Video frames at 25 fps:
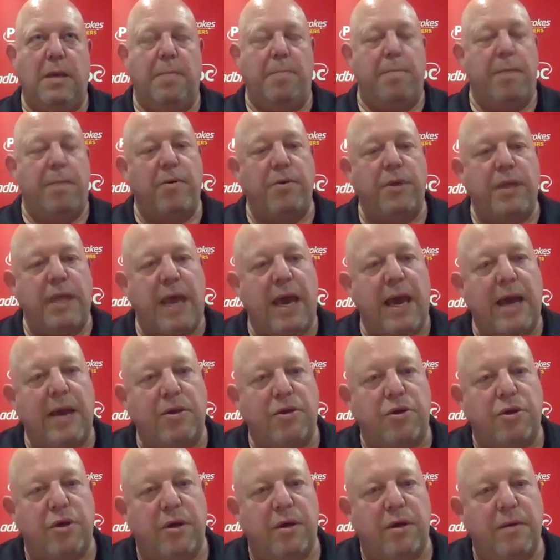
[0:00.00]
bury the
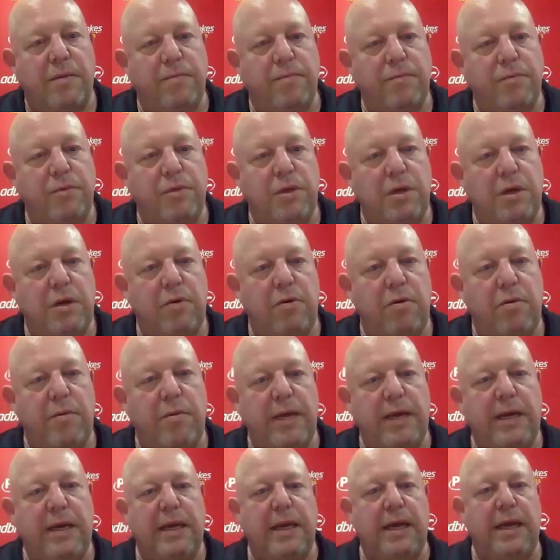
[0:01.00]
hatchet. Do you know what I
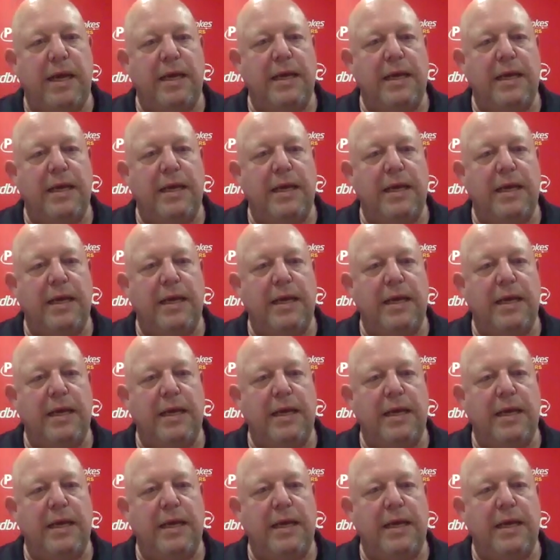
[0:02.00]
mean?